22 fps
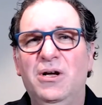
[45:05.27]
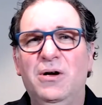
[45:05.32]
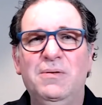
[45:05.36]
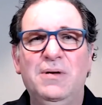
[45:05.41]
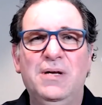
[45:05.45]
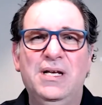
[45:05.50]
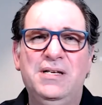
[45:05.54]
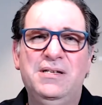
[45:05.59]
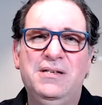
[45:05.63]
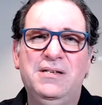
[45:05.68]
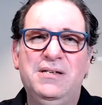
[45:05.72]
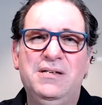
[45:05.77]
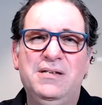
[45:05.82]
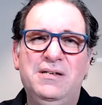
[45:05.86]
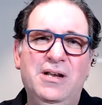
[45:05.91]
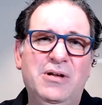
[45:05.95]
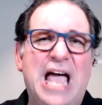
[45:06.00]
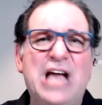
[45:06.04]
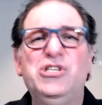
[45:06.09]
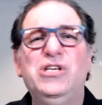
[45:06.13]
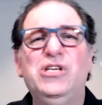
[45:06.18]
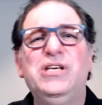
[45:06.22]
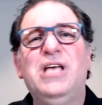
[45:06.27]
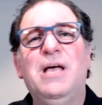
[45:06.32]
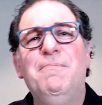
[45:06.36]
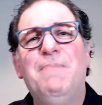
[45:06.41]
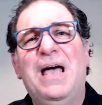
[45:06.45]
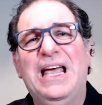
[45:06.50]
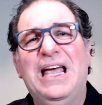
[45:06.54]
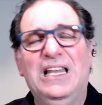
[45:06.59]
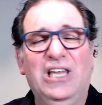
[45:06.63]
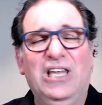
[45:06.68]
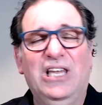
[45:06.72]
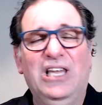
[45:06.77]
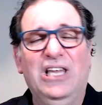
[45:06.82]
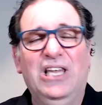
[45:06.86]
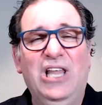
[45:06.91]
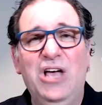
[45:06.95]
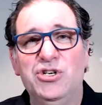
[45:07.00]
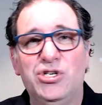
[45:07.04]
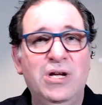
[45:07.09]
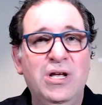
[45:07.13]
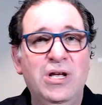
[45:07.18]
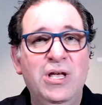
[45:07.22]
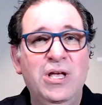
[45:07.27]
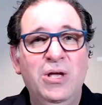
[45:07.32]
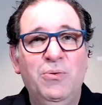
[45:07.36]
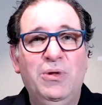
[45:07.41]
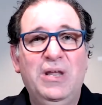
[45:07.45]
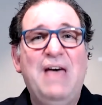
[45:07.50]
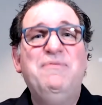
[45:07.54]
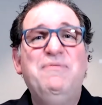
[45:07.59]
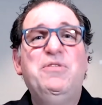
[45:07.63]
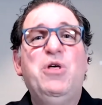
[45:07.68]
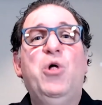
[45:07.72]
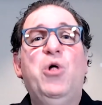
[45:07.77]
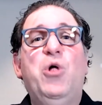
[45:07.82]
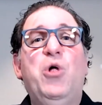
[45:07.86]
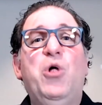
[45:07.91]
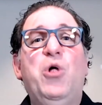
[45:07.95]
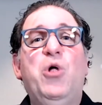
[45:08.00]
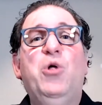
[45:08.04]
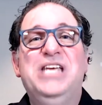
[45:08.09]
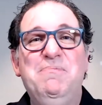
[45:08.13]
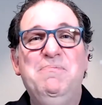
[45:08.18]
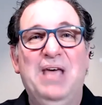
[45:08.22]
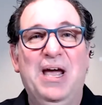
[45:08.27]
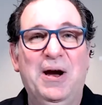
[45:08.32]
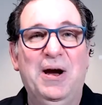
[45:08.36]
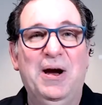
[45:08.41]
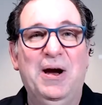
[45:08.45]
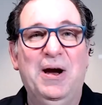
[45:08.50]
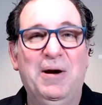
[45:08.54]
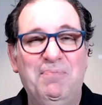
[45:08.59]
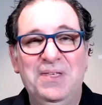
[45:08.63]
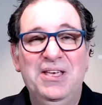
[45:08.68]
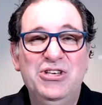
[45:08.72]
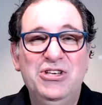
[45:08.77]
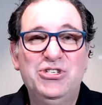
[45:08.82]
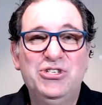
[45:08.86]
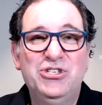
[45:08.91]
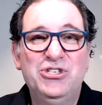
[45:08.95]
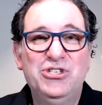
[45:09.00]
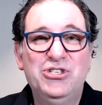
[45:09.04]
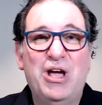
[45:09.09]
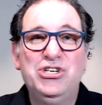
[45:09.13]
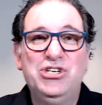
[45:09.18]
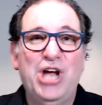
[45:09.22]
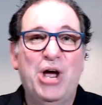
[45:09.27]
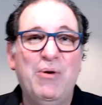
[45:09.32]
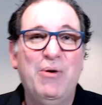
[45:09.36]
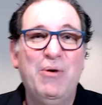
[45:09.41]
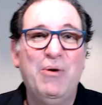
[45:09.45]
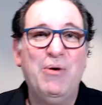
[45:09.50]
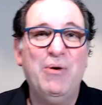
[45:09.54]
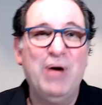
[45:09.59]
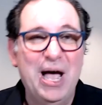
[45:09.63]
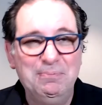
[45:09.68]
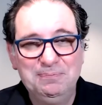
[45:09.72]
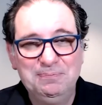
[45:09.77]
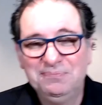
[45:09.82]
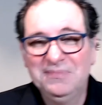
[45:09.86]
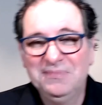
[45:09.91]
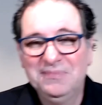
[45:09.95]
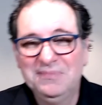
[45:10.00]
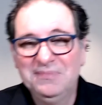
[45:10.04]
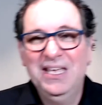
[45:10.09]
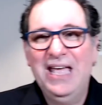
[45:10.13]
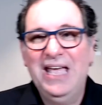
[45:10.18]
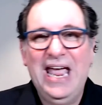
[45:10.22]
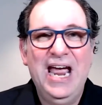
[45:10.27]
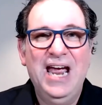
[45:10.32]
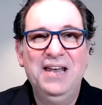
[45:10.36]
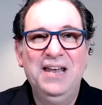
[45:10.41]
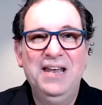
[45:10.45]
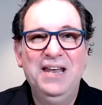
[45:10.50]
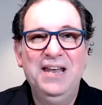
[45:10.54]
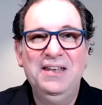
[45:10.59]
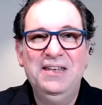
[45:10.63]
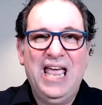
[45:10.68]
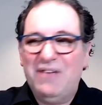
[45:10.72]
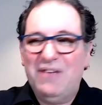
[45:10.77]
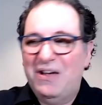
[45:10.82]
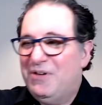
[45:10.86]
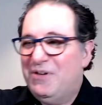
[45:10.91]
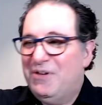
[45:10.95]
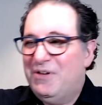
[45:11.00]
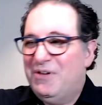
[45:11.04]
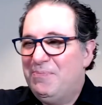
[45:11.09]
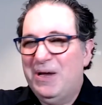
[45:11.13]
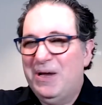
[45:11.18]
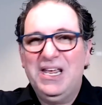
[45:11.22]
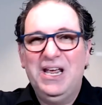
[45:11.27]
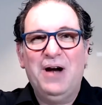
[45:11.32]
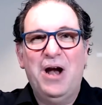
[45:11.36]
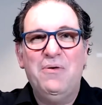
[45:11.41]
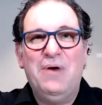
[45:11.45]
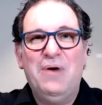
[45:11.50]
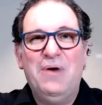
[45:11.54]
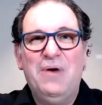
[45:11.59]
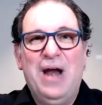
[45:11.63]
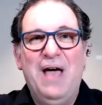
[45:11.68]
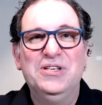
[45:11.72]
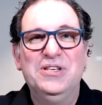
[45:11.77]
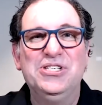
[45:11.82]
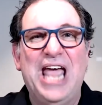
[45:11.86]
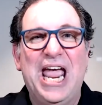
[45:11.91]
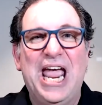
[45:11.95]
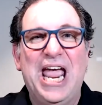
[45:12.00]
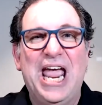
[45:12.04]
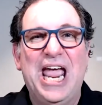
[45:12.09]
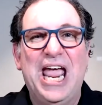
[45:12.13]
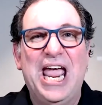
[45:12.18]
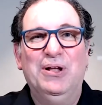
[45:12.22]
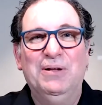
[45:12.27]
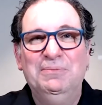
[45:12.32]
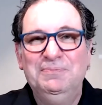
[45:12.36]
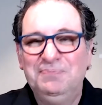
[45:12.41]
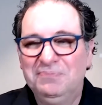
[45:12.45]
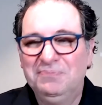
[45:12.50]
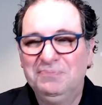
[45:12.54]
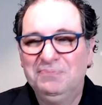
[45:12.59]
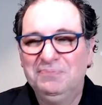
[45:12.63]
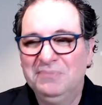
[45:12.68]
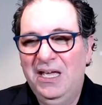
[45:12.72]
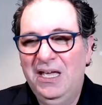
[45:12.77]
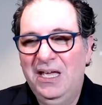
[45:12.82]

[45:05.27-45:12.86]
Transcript: You know, it, you know, actually come by at lunch. We'll have the whole team there. So I show up and they have everybody around this table.